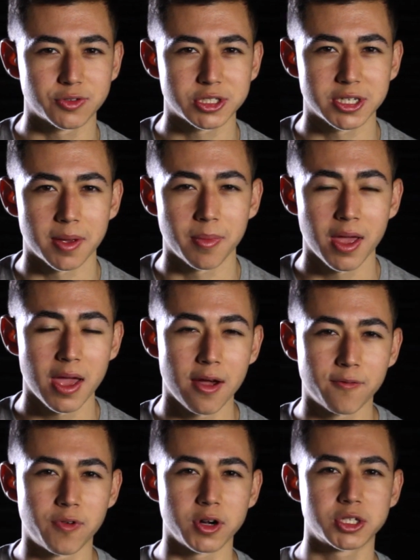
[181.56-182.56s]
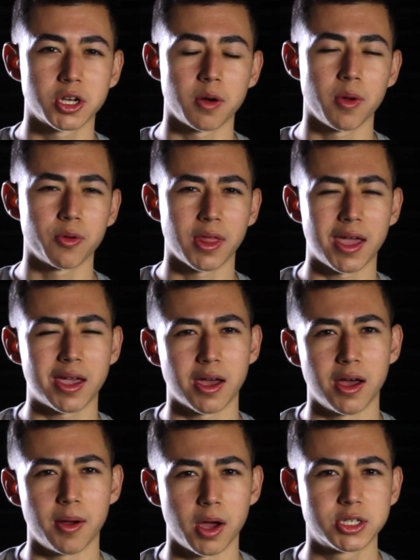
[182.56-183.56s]
versus them first tournament with like
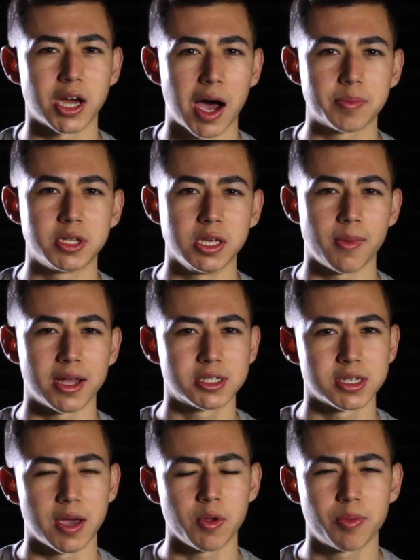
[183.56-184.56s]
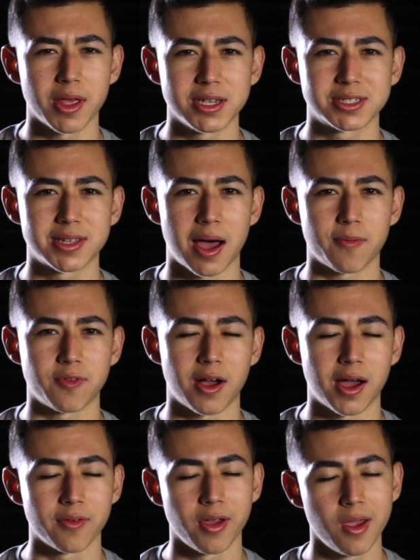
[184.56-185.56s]
uh, a top team, I'd say we placed top
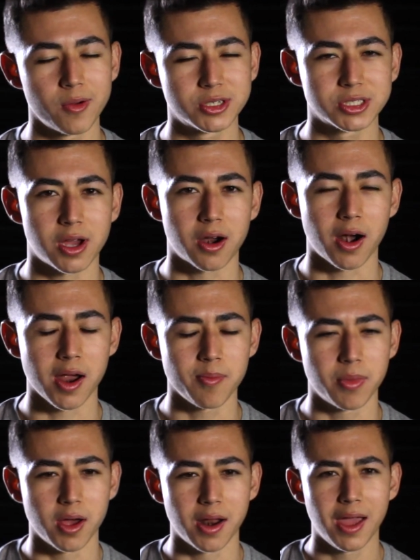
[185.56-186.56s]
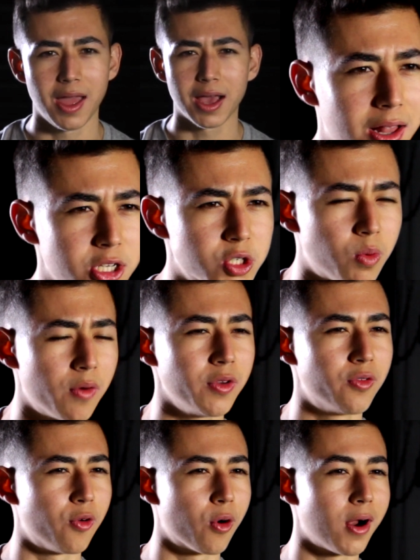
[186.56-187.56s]
five, which is all right. But clutch the one
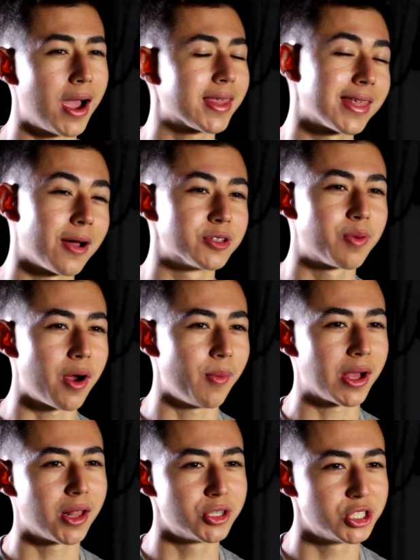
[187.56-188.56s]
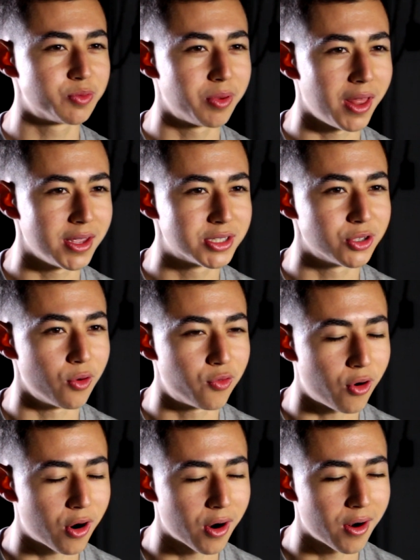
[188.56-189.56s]
before, I thought that was probably my clutchest play so
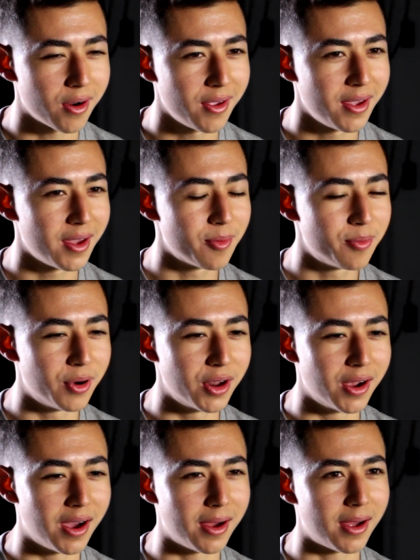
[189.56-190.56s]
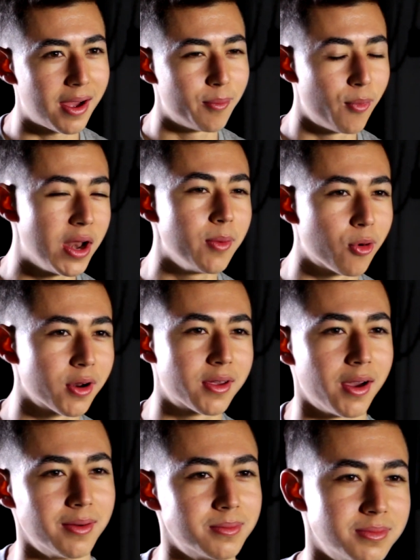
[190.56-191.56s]
far, but uh, many more to
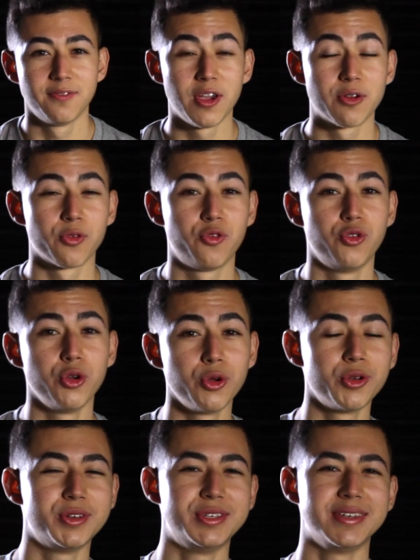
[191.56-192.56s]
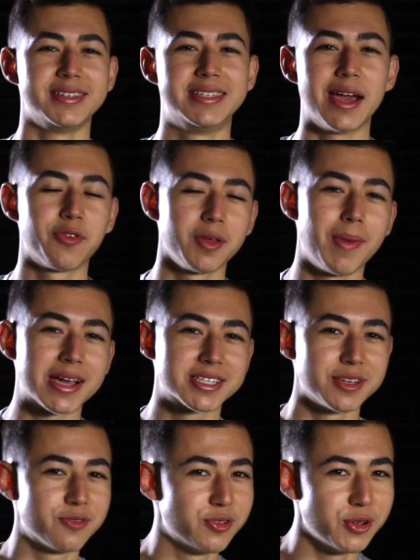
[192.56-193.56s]
come. Favorite food, definitely
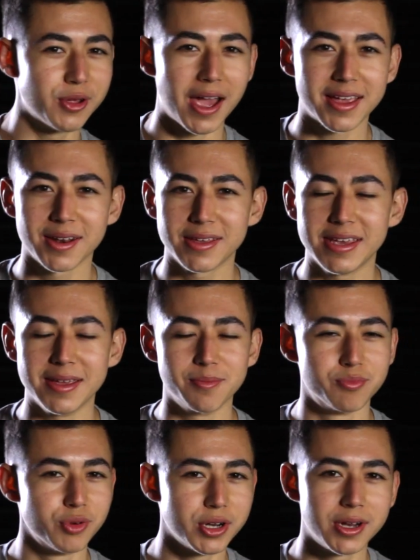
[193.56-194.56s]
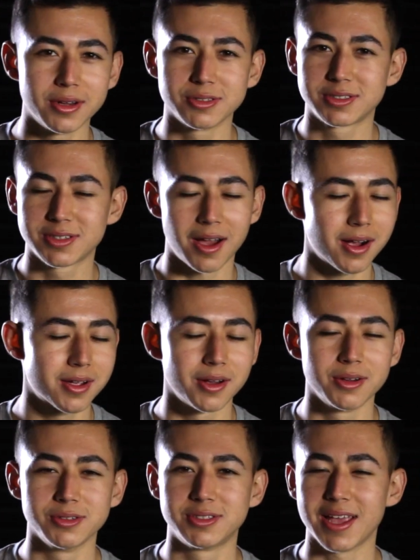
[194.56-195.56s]
Mexican food. I can eat burritos,
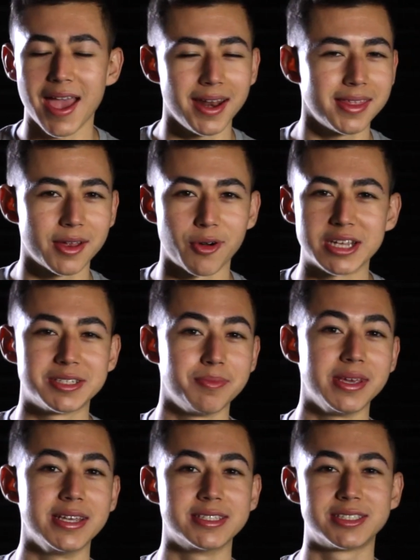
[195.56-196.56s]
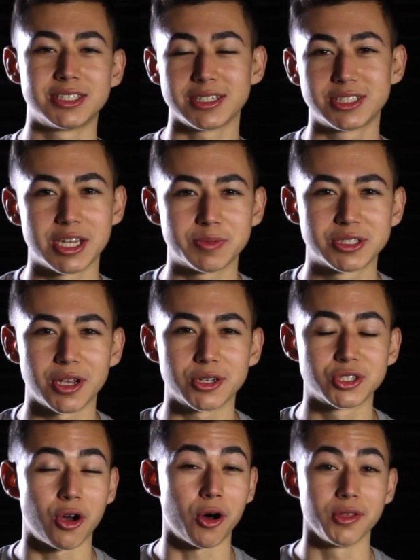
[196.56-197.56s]
tacos, anything, rice and beans, chips and
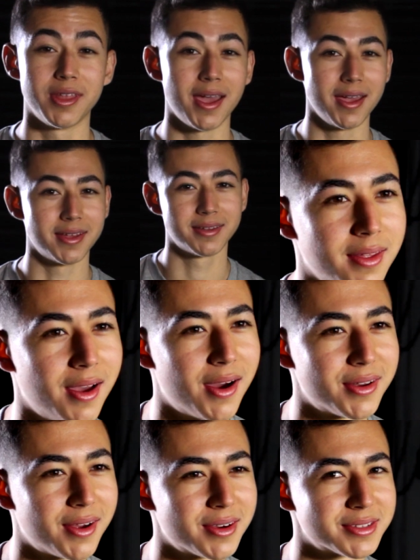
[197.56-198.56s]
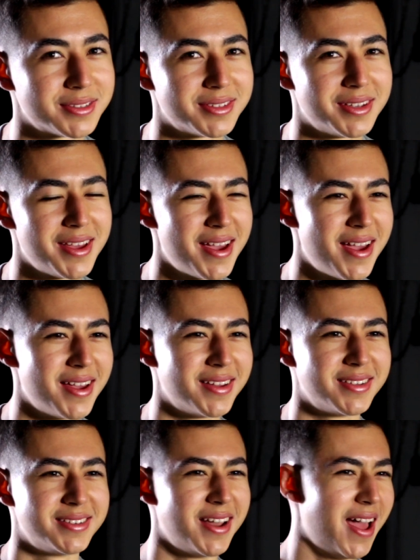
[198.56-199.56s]
salsa all day. Hot dogs? Eh,
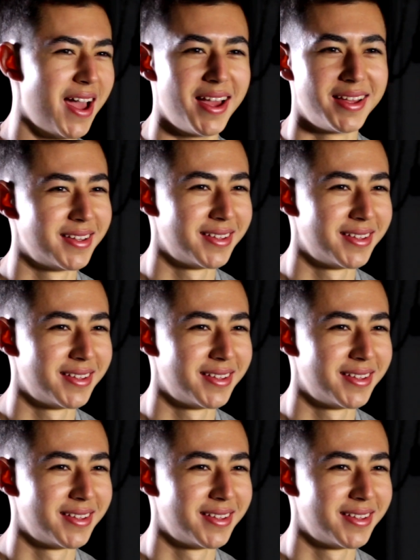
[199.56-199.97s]
nah.